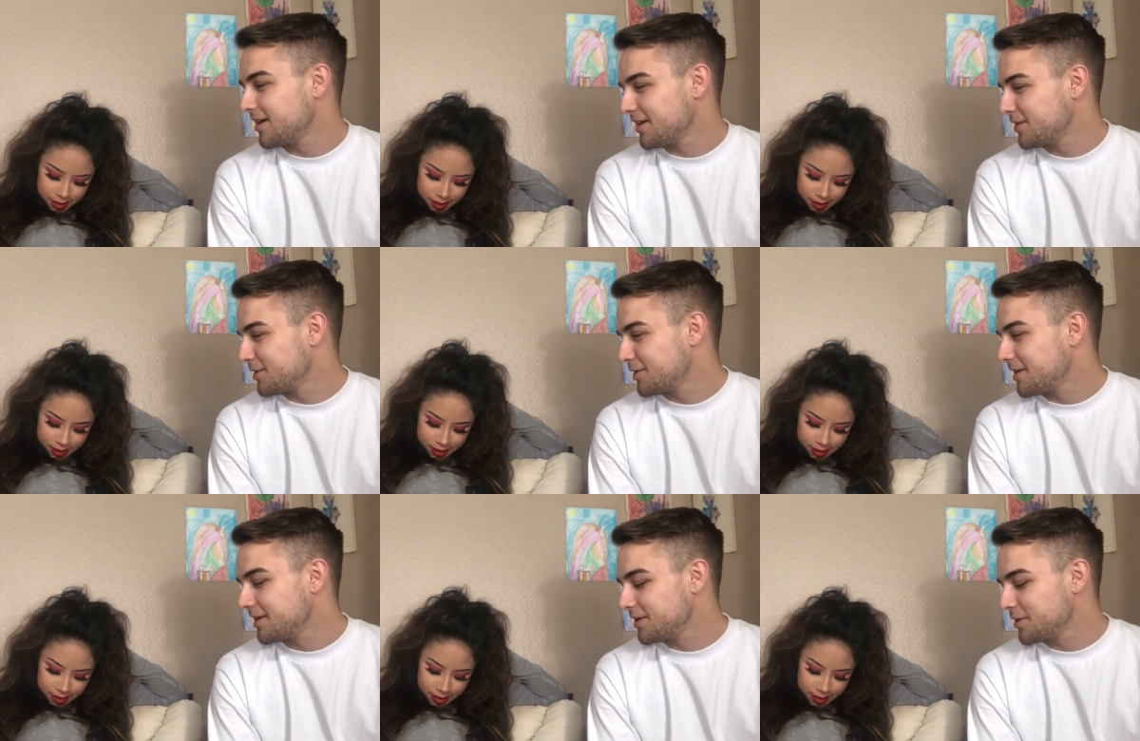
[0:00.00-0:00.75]
Speaker 1: I don't know,
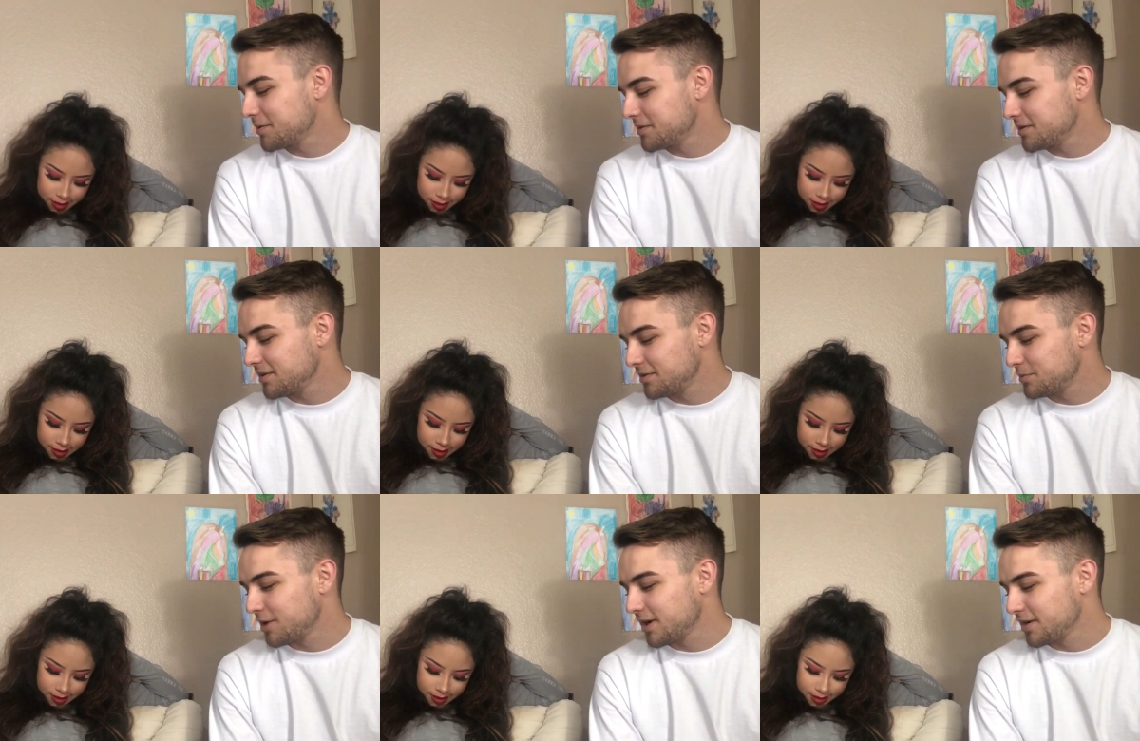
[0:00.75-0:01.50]
I didn't know what to
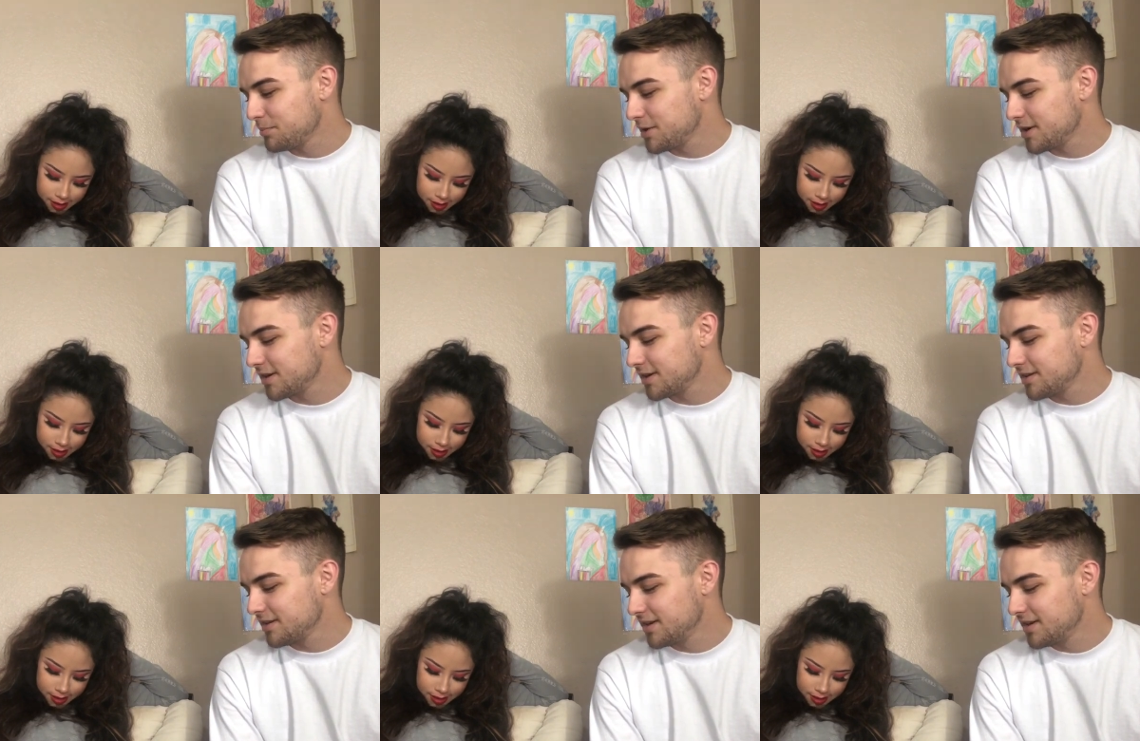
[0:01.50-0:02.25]
expect.
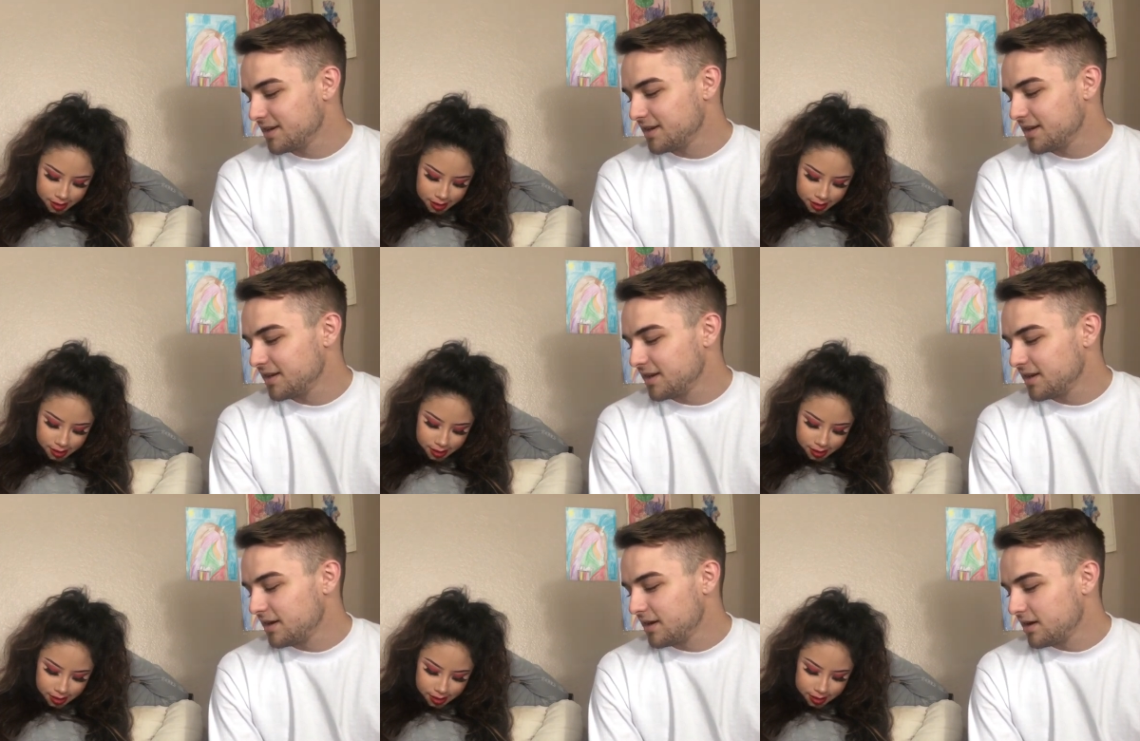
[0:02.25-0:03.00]
But
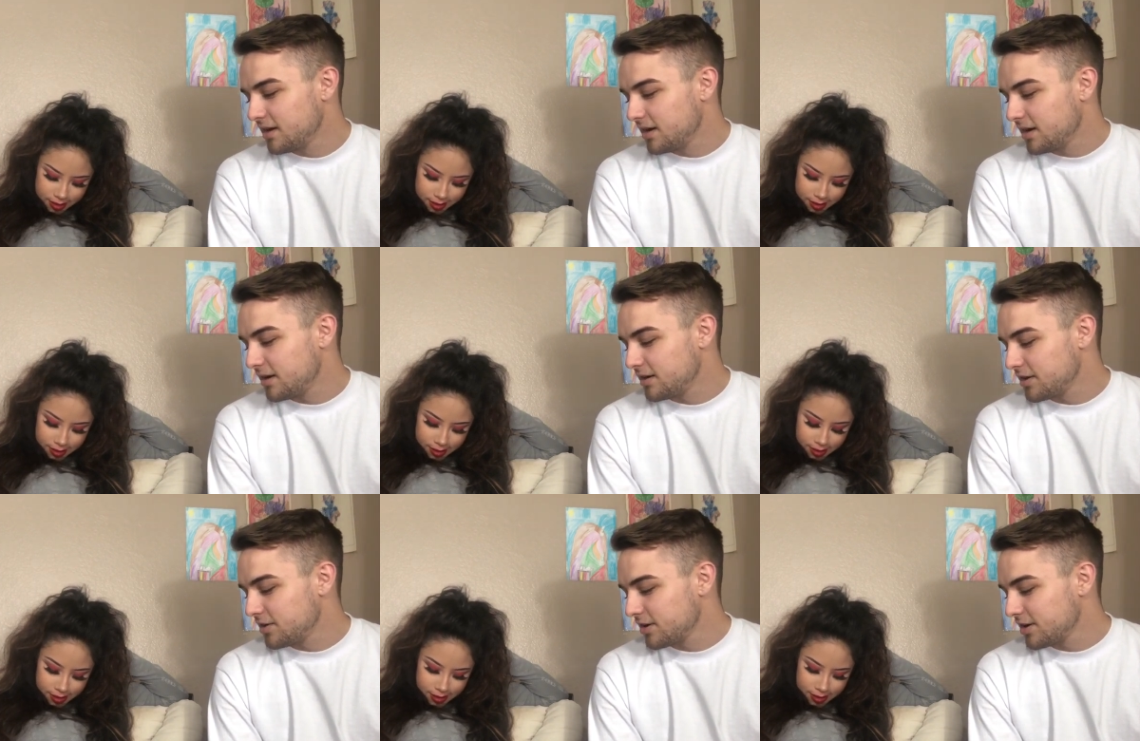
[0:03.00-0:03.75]

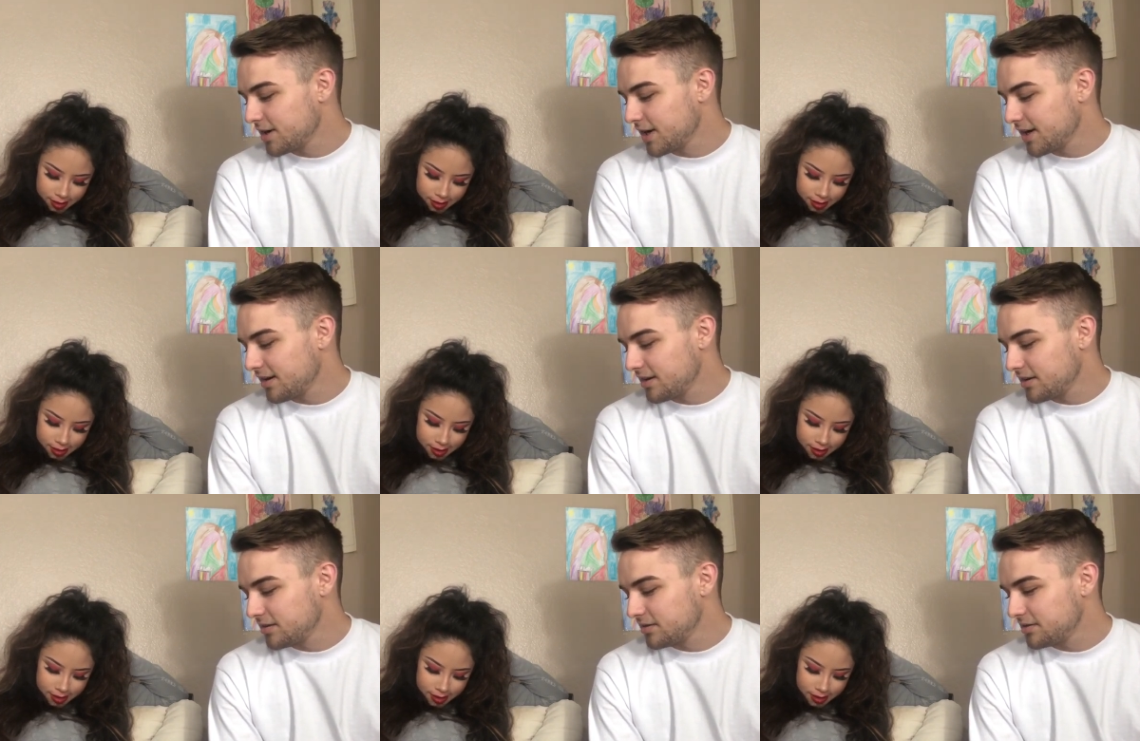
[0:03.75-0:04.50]
another
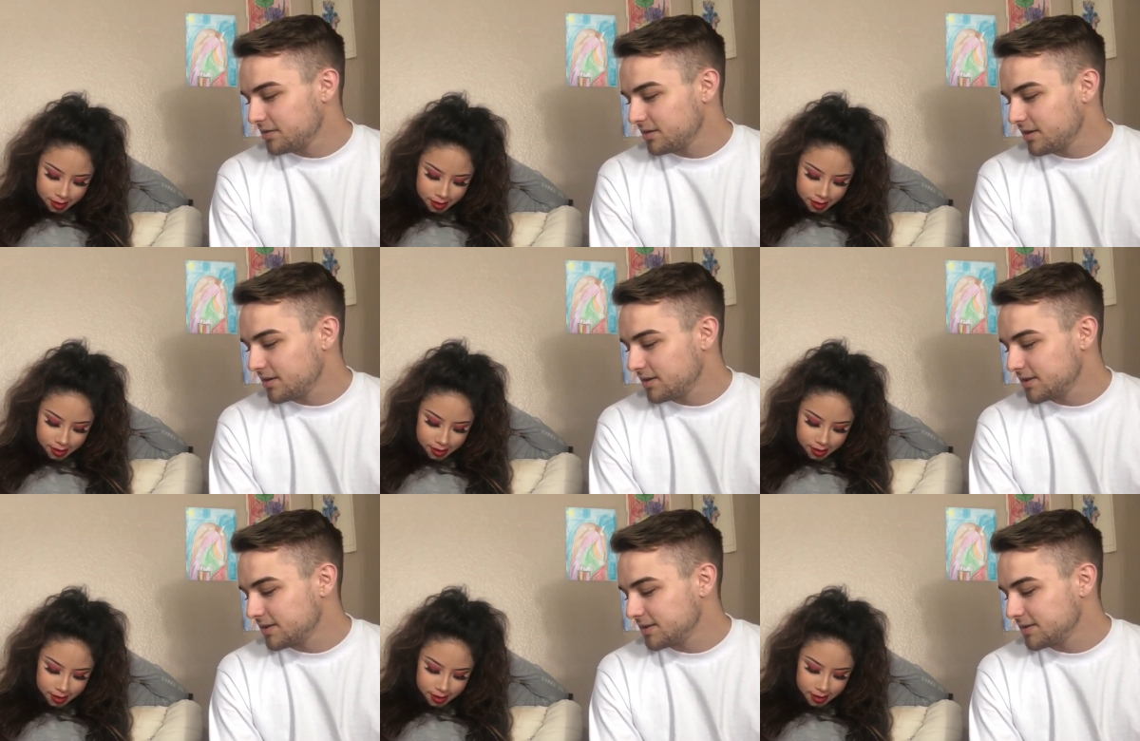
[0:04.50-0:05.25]
is
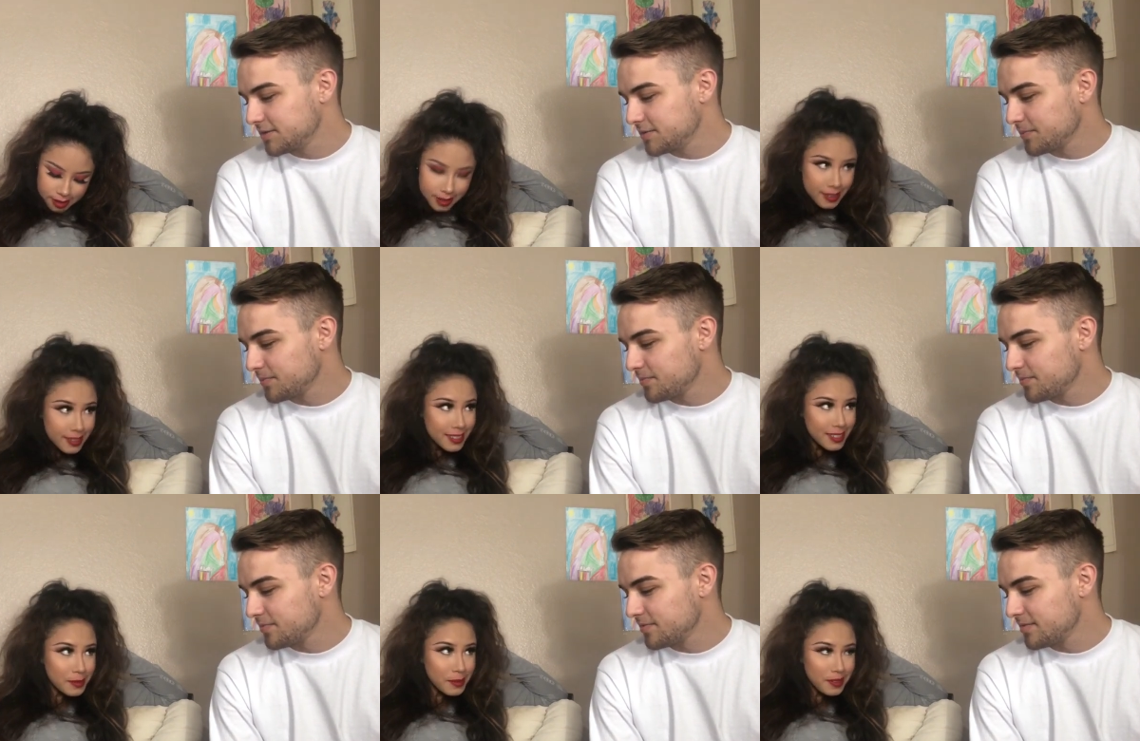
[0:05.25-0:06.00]

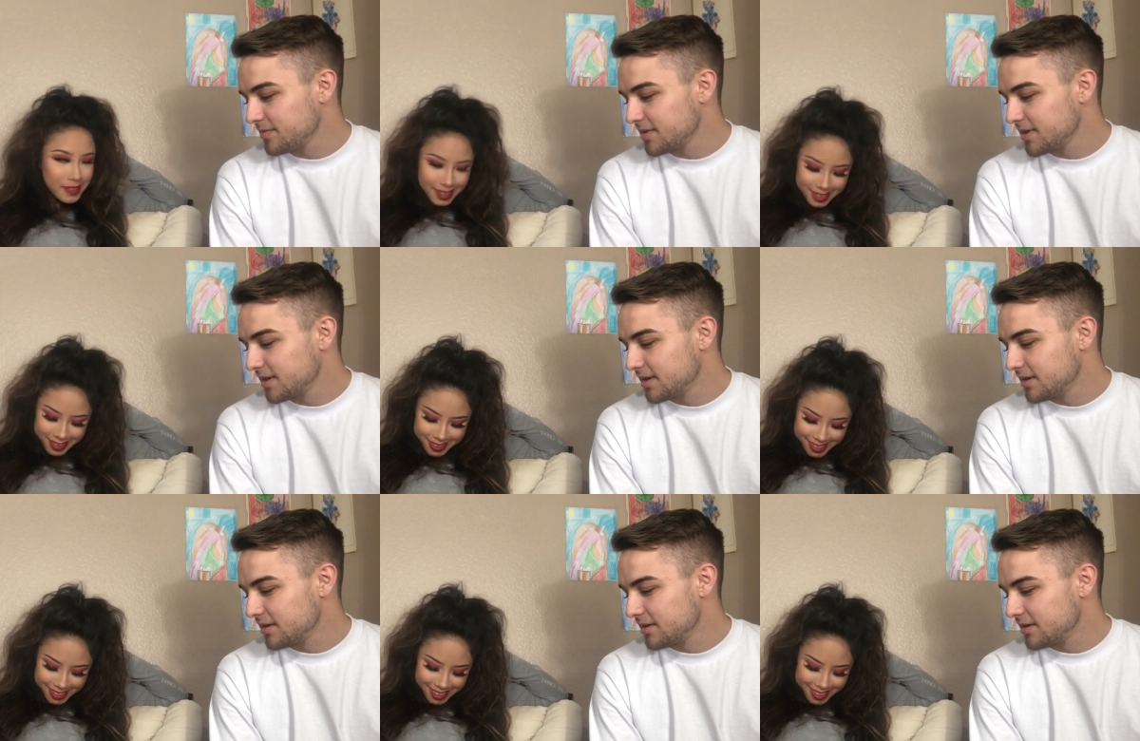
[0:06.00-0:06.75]
Speaker 2: she's moving. Can
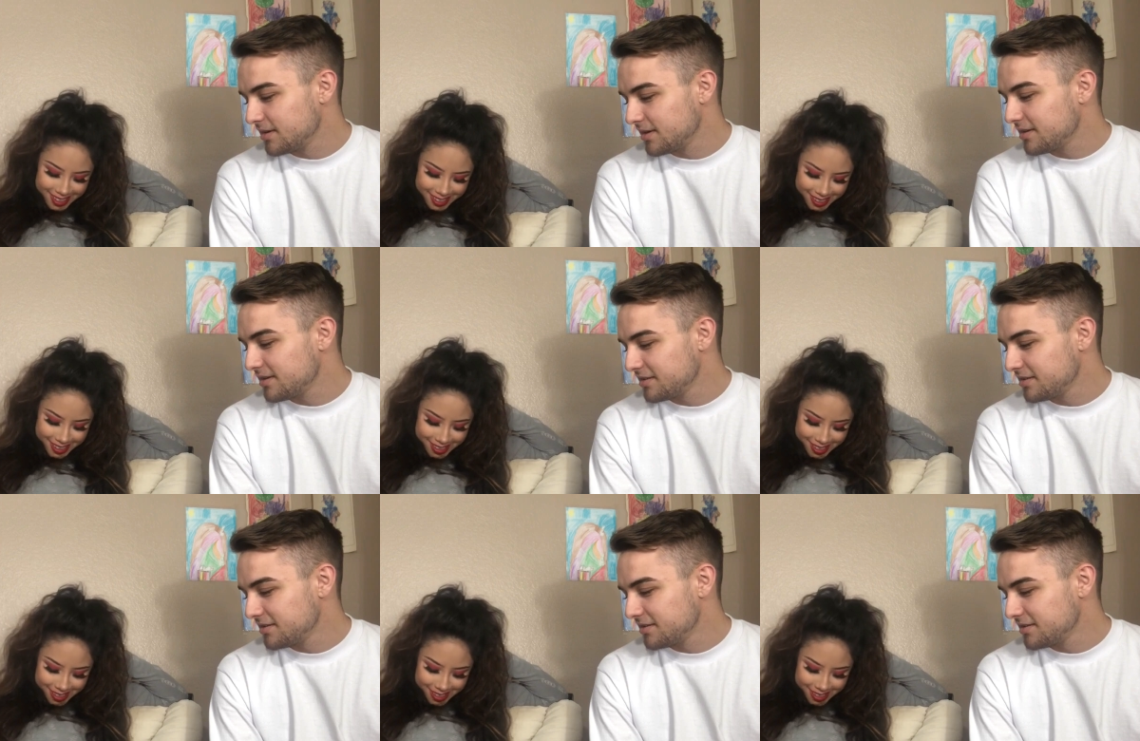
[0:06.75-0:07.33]
you see it? Uh huh.